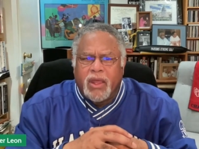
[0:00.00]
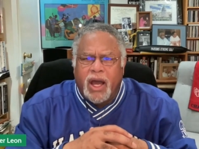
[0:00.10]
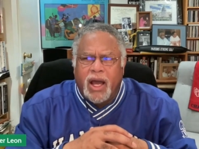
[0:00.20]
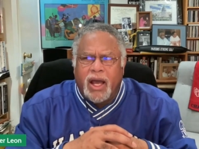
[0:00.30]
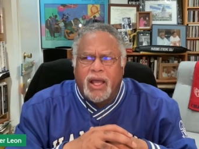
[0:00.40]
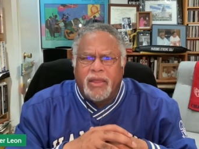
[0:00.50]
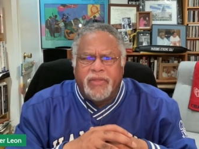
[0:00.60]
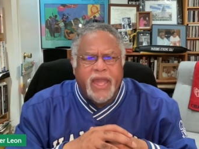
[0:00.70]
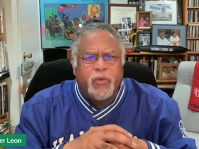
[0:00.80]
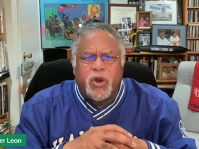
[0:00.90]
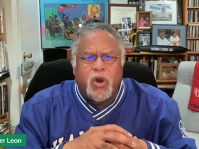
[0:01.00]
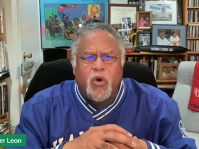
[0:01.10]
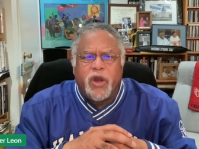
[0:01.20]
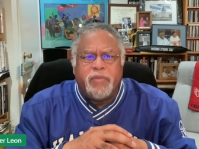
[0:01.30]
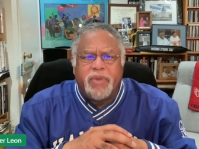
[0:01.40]
uh, they were
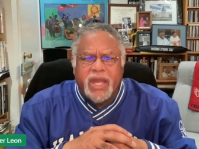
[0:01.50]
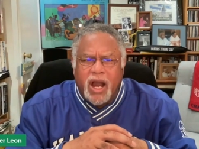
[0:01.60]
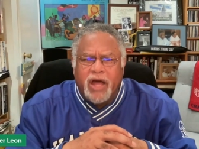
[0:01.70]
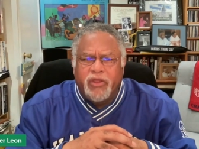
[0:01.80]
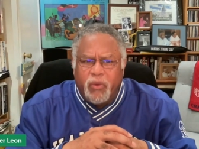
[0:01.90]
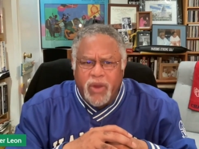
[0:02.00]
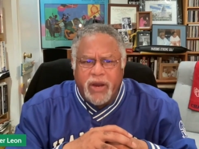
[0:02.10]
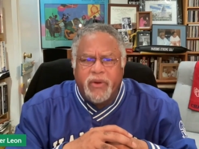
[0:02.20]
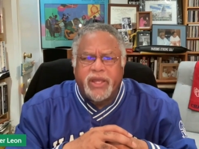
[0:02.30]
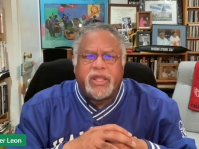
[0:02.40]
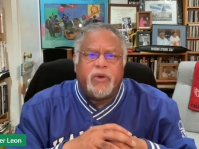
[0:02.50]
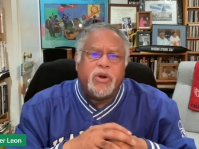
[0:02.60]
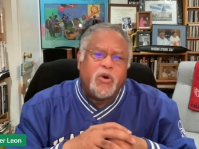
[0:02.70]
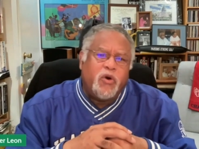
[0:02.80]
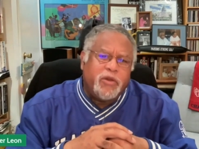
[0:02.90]
going beyond the rhetoric they
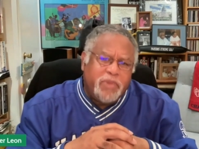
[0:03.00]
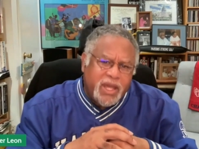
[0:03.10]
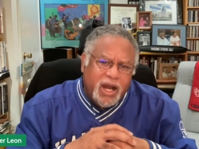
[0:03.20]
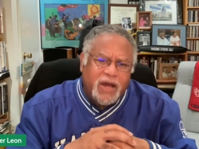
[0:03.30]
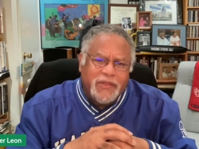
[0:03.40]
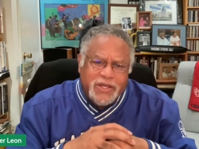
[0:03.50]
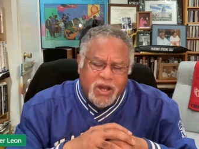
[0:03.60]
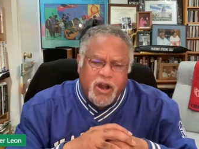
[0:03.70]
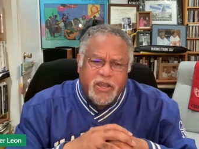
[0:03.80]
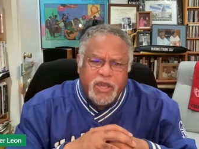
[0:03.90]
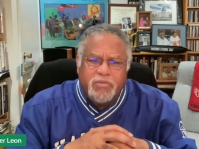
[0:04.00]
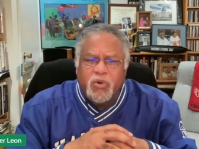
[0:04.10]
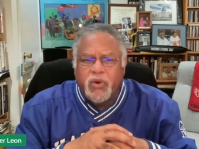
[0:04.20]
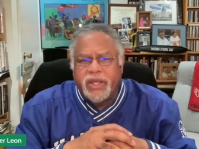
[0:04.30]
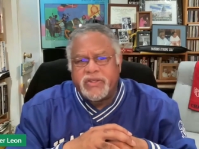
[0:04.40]
were going beyond the talking
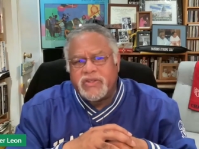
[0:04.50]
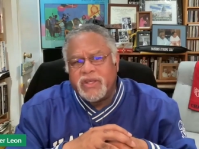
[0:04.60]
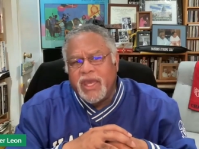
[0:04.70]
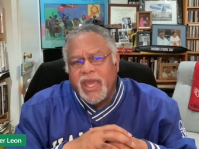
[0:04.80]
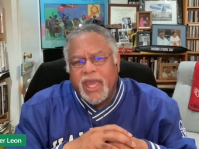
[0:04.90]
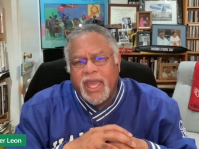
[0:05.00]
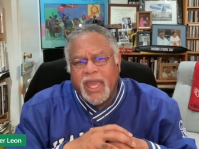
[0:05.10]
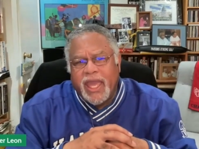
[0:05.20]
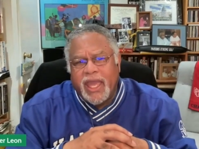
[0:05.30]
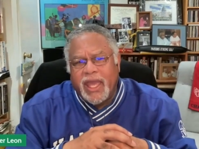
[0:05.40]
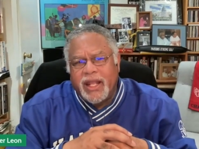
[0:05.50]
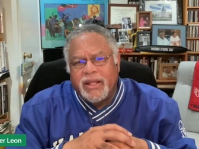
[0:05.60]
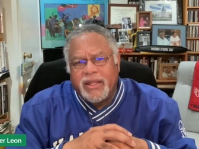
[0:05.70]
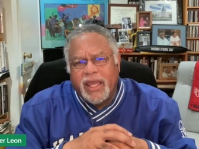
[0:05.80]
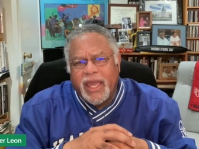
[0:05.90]
points
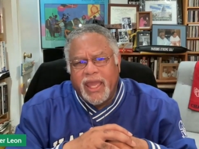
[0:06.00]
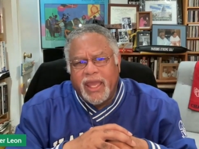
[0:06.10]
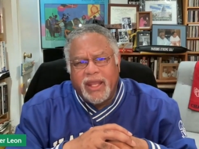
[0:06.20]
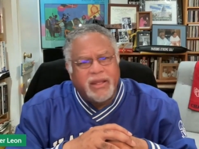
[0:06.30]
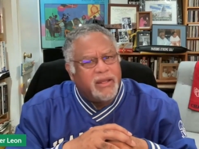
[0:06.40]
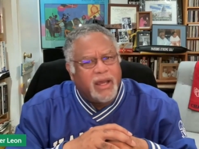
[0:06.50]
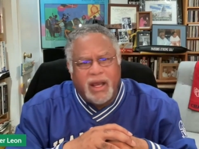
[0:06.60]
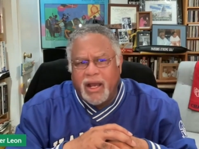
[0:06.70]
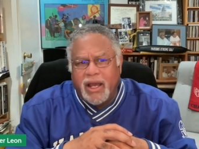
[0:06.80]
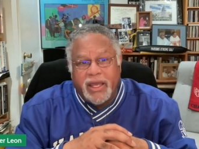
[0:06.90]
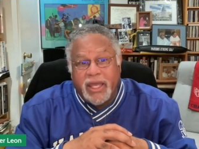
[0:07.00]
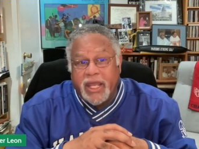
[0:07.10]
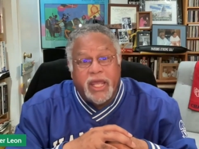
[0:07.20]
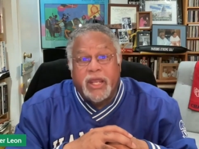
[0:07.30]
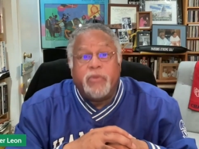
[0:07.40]
and and uh,
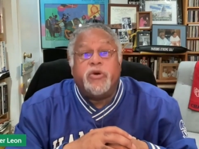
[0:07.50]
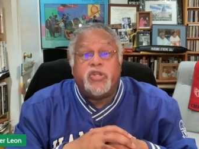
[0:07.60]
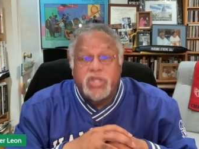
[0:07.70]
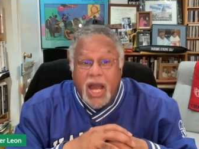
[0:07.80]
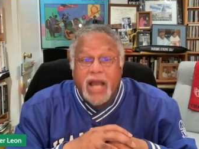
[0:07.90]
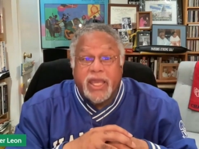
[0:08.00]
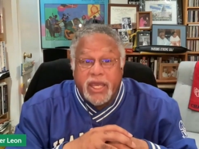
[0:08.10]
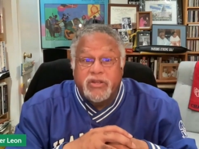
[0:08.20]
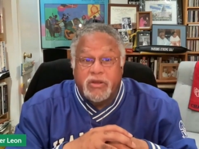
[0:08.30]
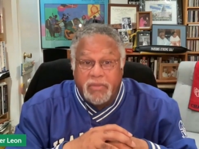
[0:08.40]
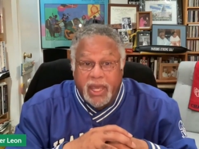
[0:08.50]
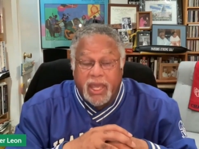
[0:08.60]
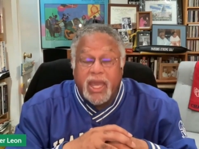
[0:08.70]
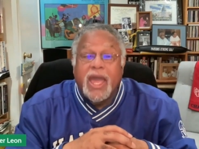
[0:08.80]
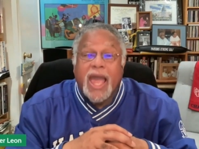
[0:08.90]
it, it, was shocking to
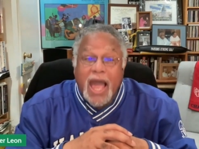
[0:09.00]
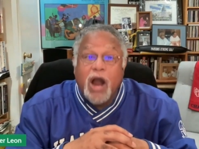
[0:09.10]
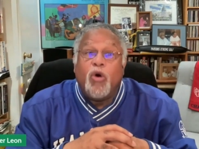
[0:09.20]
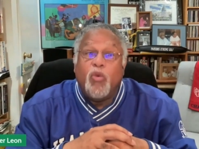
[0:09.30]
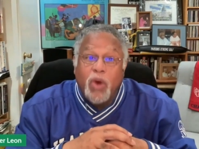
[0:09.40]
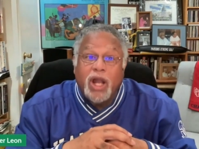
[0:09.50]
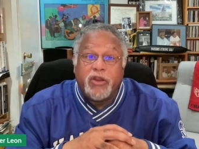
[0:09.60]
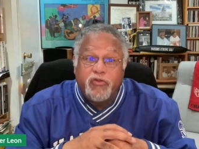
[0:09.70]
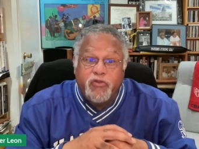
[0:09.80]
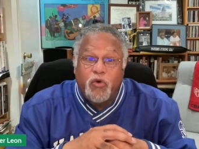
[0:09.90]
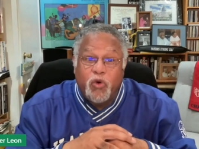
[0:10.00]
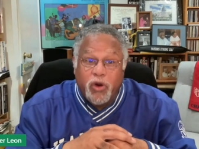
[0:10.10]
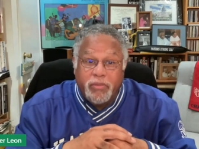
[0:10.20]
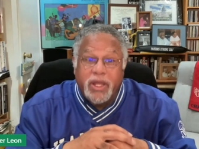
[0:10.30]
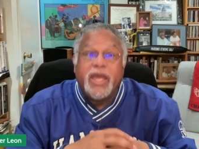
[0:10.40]
me how well
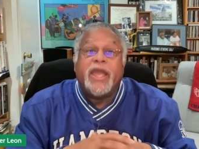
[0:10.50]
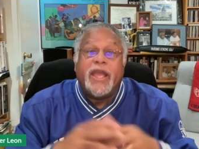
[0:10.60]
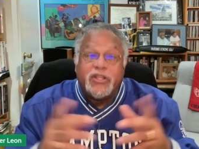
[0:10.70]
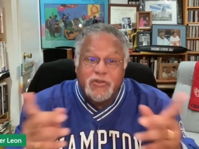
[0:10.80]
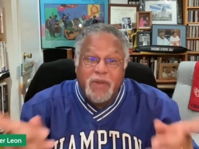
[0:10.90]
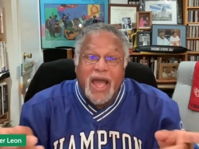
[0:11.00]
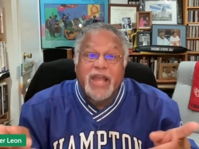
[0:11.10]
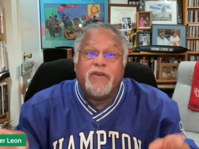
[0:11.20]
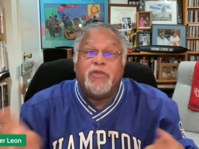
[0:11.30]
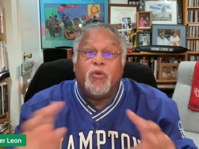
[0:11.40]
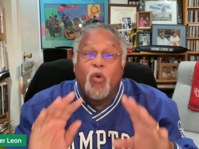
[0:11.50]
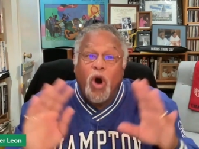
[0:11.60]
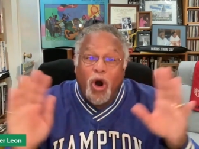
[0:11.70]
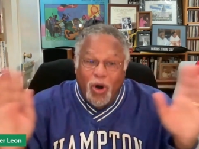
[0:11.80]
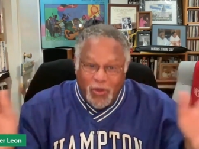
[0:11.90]
informed in spite of the
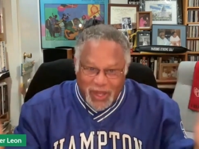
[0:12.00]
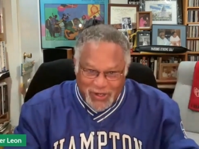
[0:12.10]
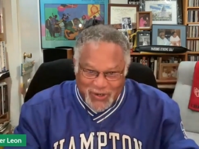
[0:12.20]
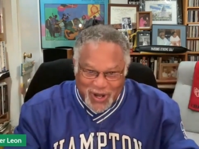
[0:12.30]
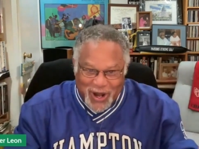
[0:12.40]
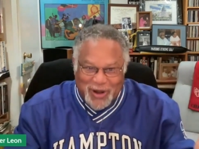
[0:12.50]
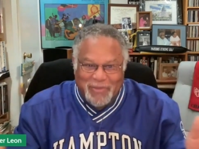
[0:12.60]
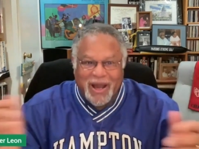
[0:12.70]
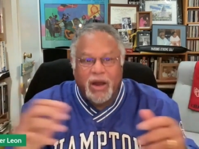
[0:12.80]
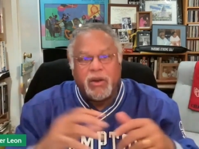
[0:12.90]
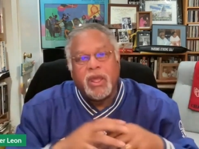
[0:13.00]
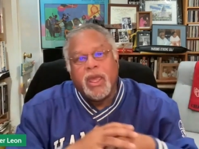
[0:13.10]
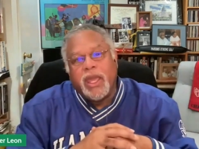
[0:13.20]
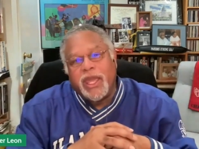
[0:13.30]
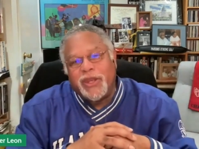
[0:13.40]
wall that you talk about
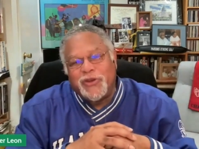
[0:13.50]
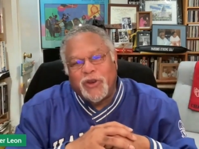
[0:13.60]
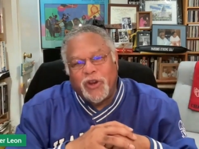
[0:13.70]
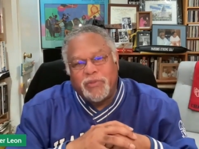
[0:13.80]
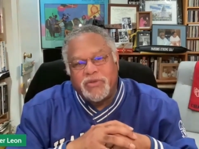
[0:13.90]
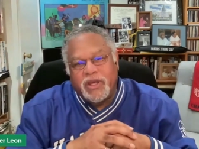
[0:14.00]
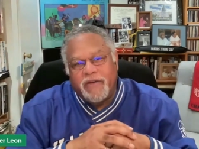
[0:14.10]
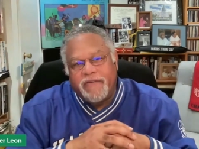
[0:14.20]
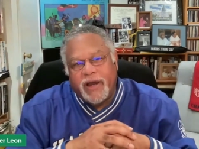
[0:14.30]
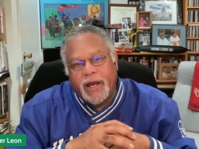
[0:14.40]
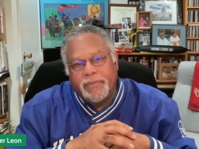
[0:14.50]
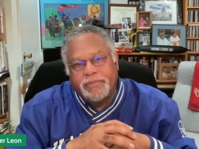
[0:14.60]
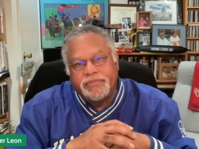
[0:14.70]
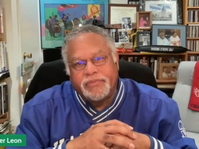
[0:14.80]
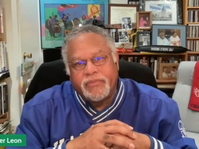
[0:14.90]
in terms of um,